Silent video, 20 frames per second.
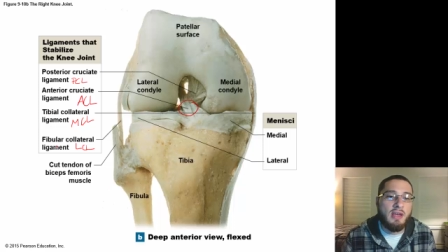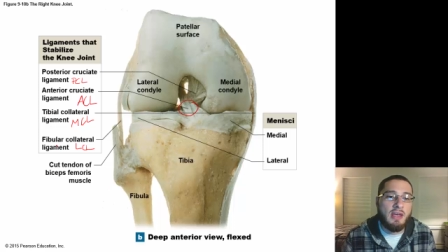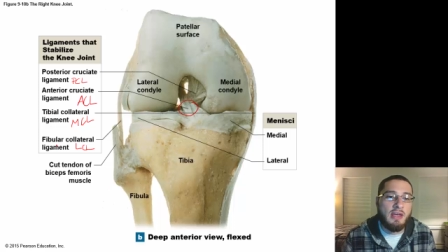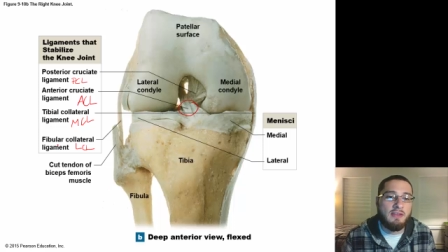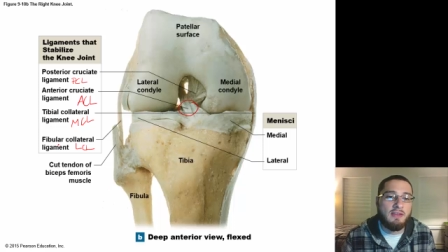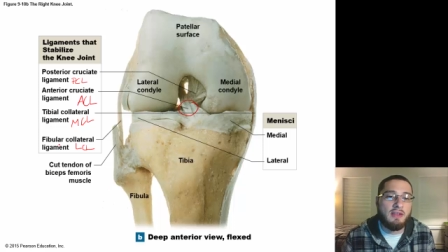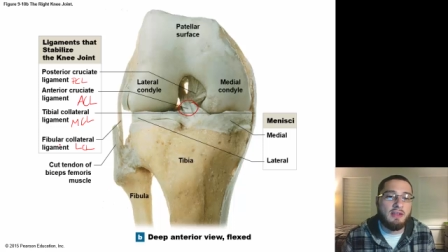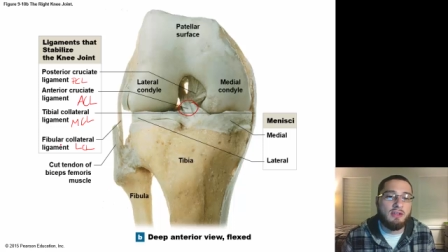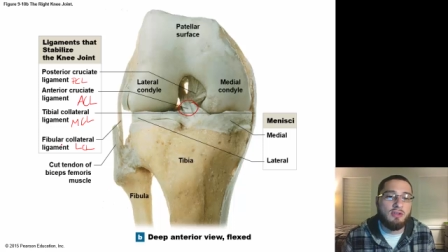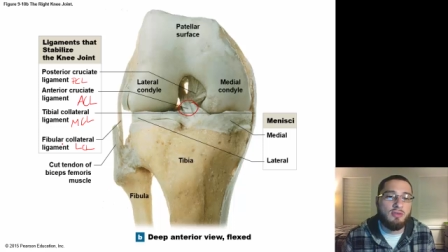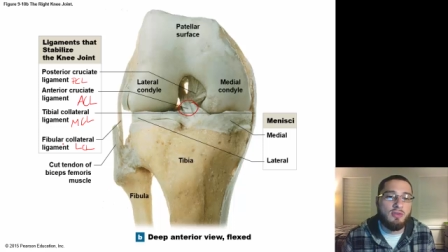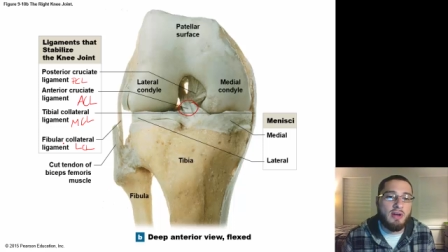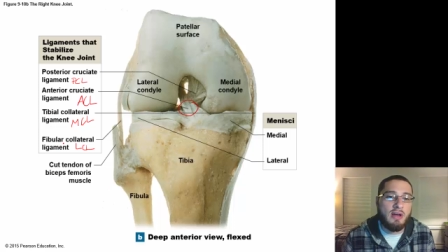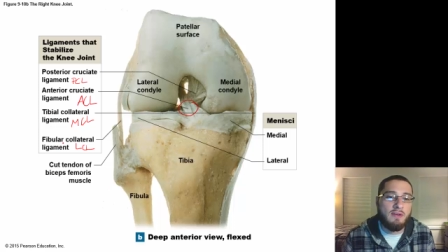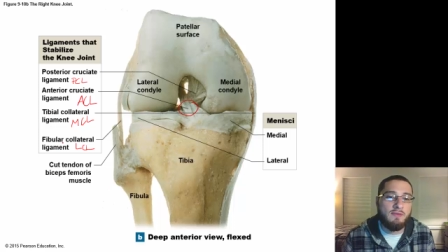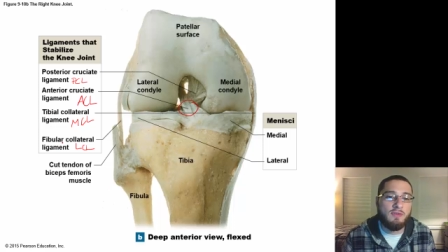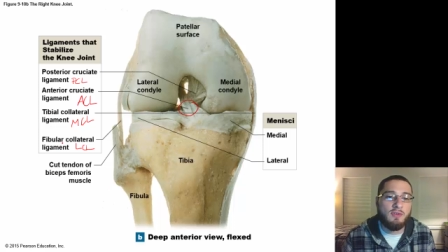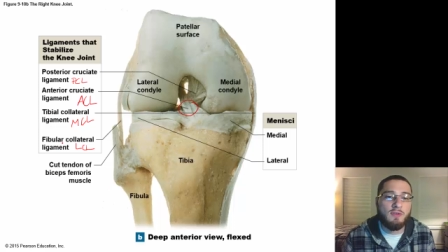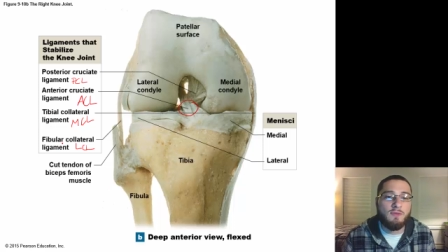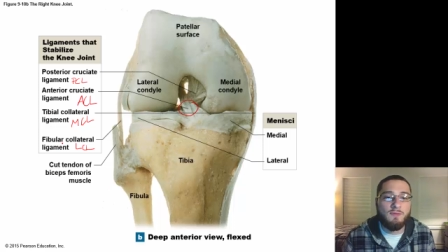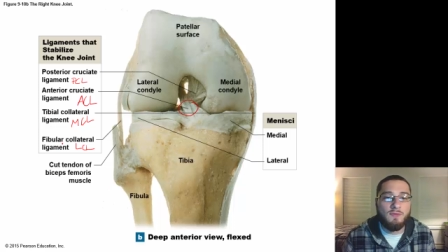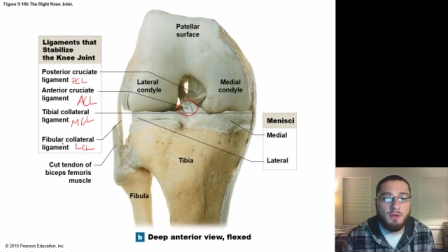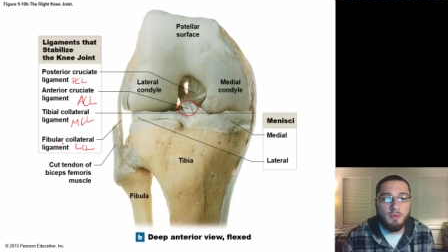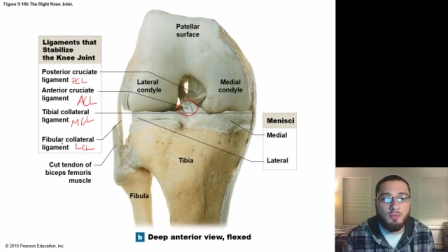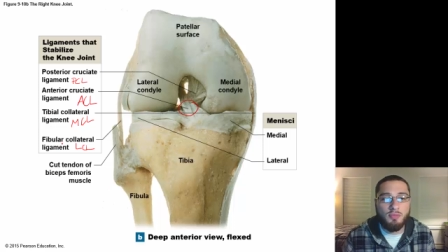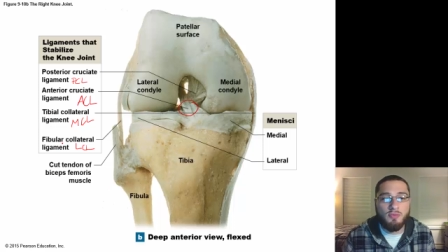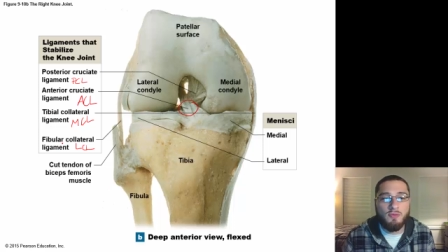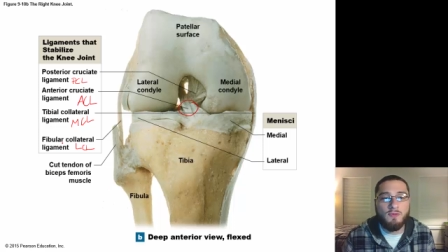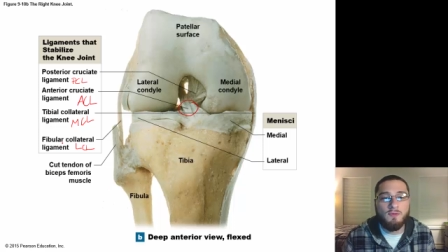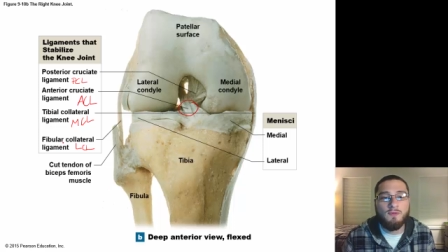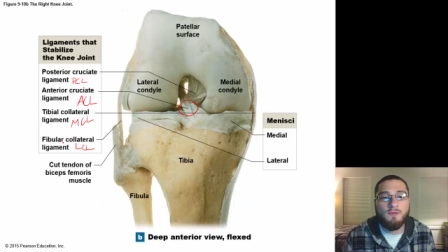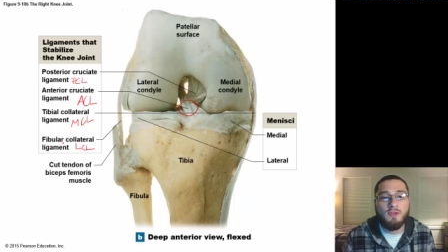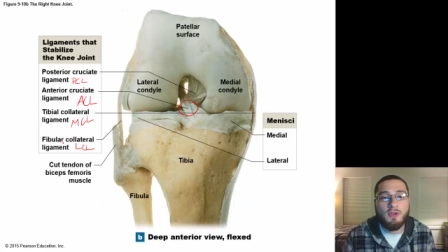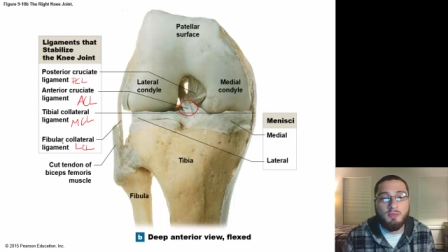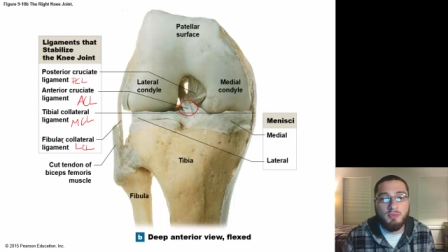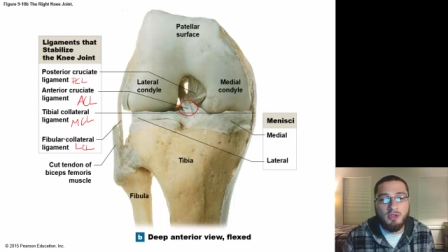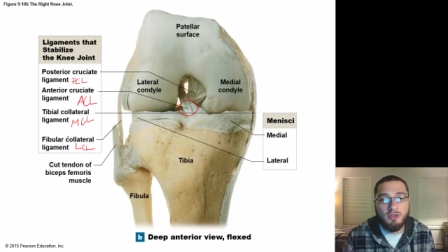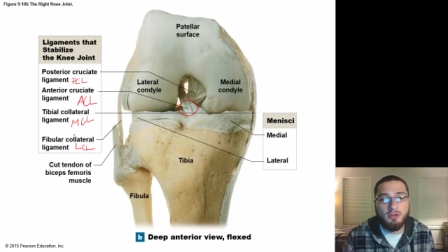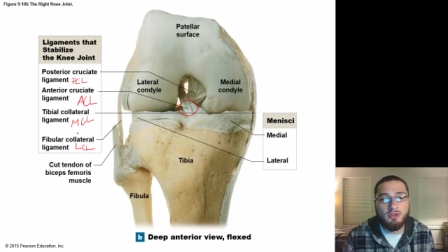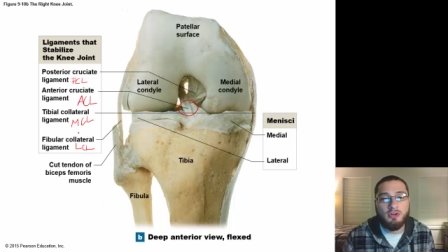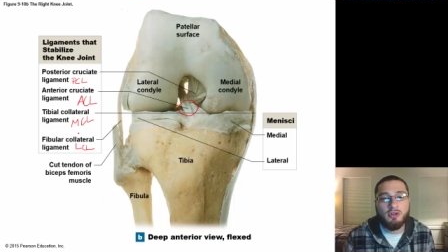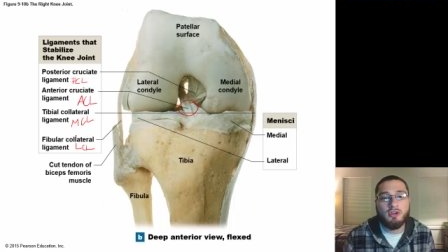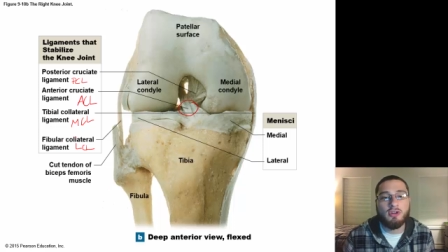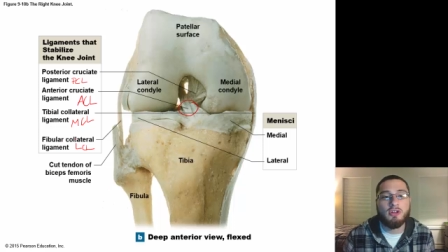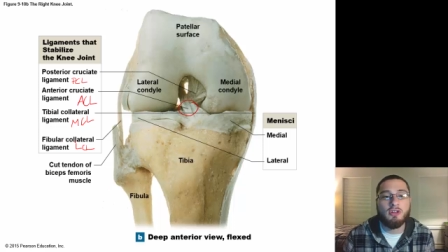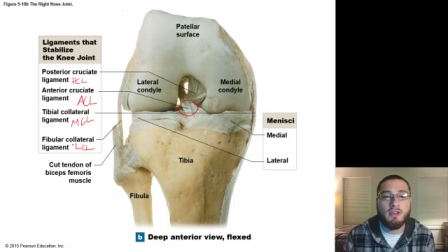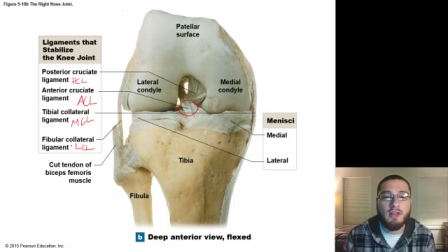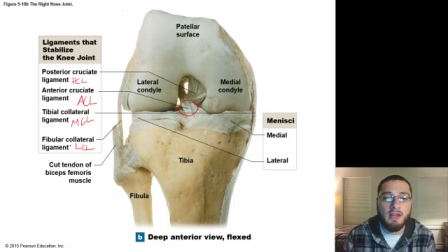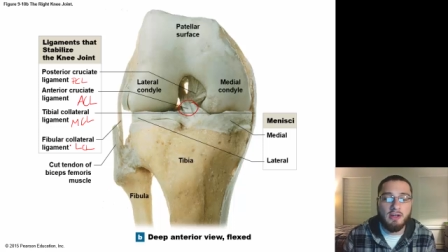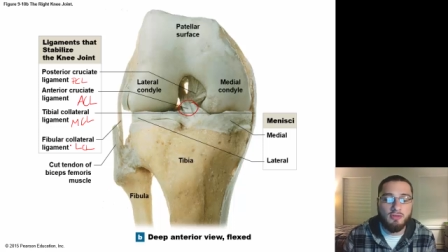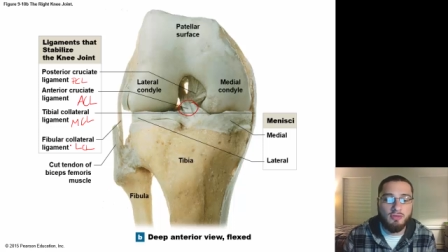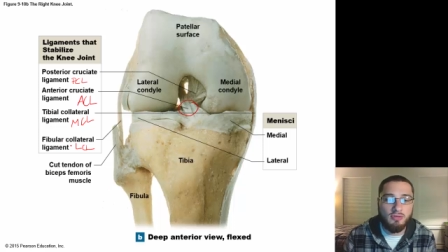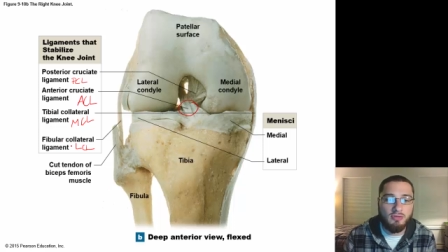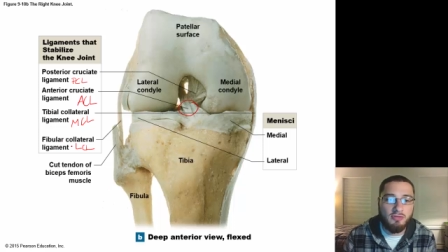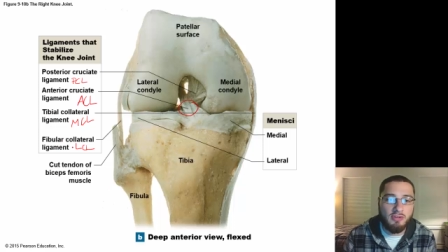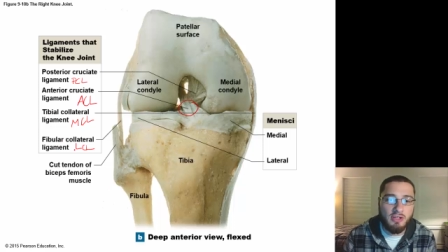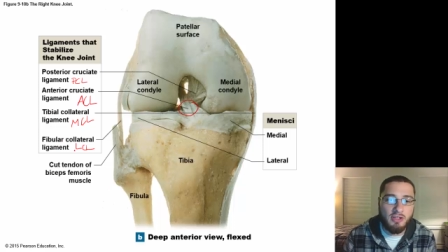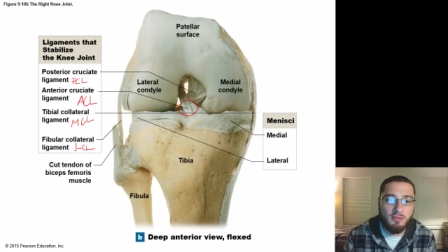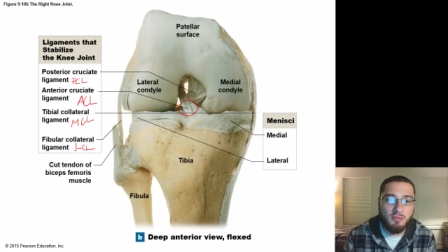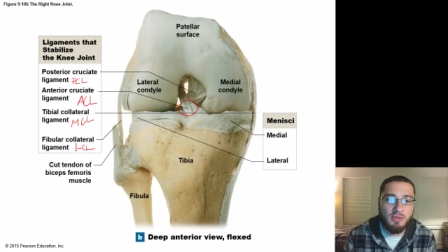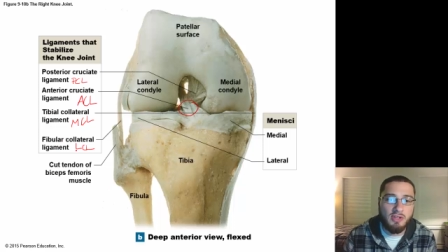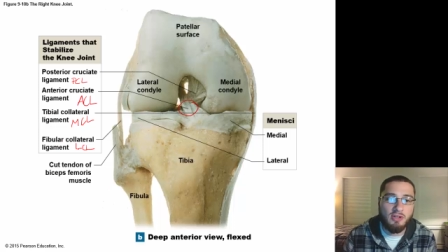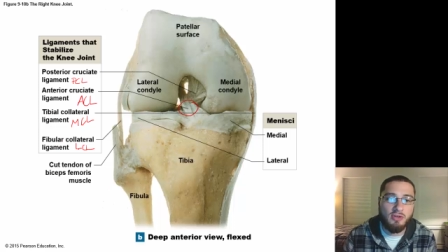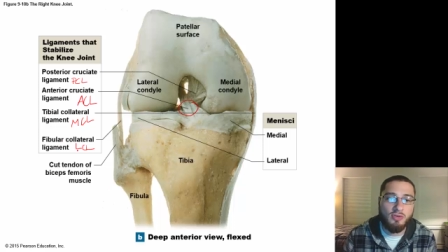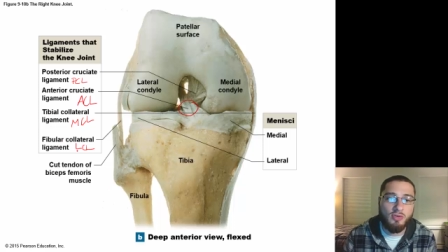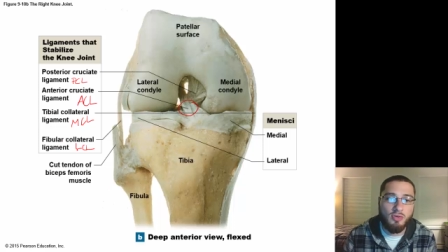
and then you have your fibular collateral ligament